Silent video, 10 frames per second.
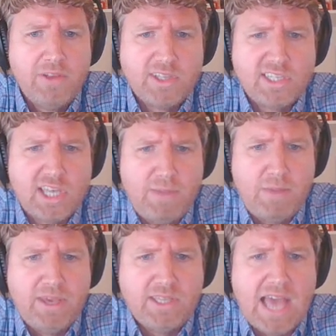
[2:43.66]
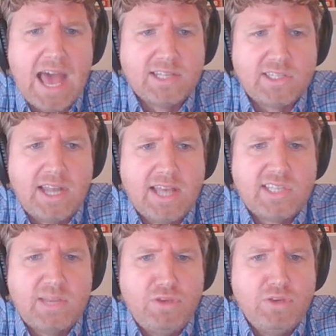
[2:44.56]
this is going to be a big test. And
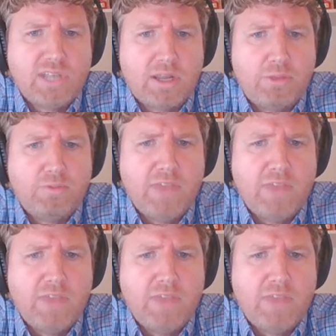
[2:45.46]
S M U's on a